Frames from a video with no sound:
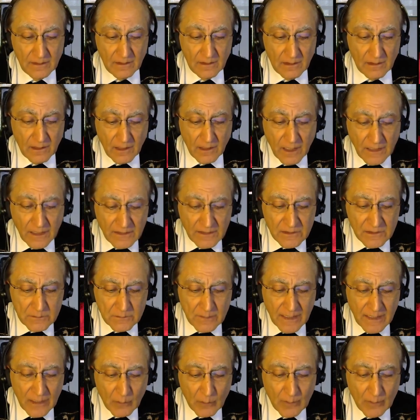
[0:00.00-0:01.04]
Like them,
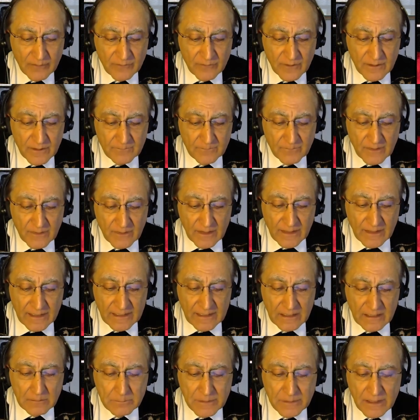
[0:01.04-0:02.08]
however, it
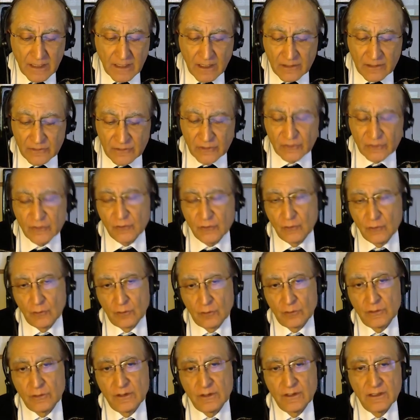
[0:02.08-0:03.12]
can be
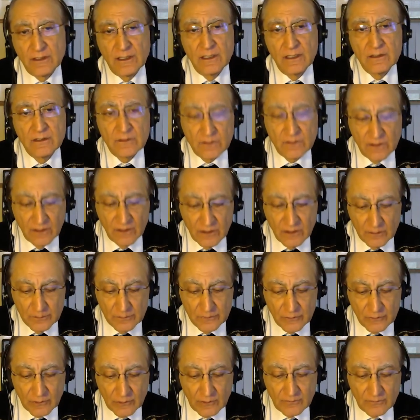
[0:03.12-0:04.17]
understood in
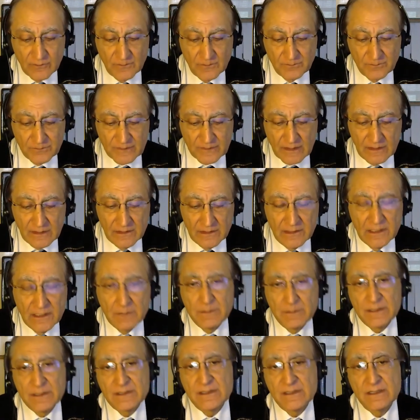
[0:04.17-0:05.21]
terms of
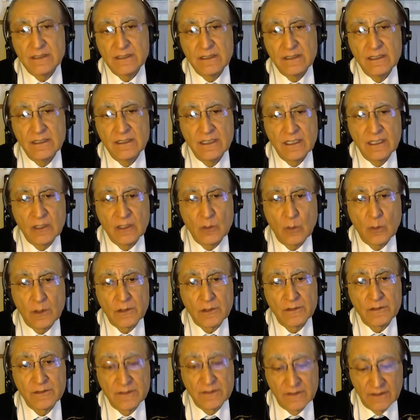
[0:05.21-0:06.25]
liberty,
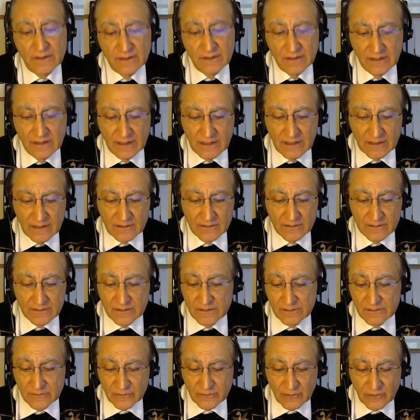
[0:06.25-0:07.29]
equality, and
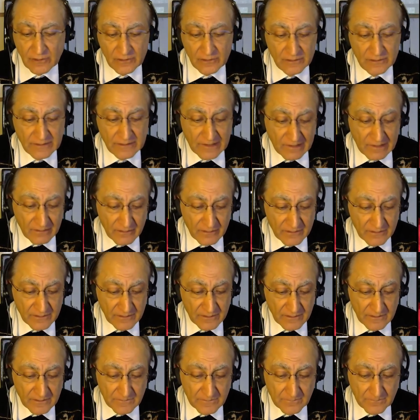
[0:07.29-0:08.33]
solidarity.
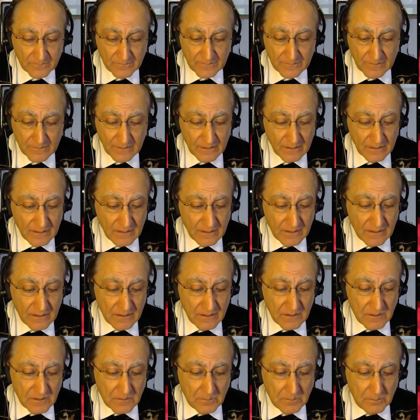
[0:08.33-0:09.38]

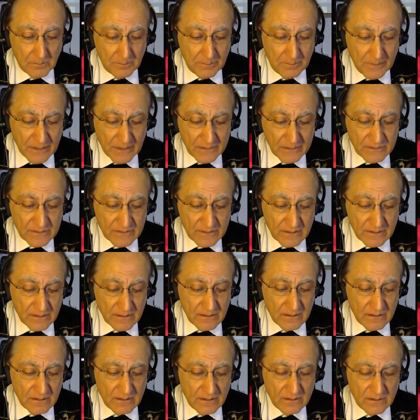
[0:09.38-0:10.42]
But,
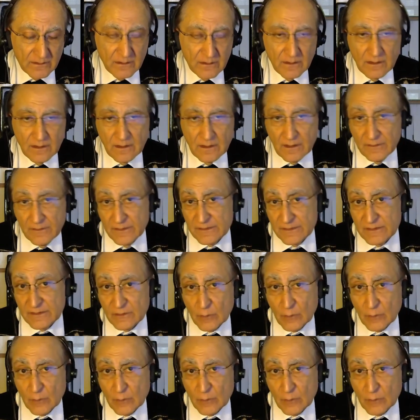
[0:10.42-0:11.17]
and this is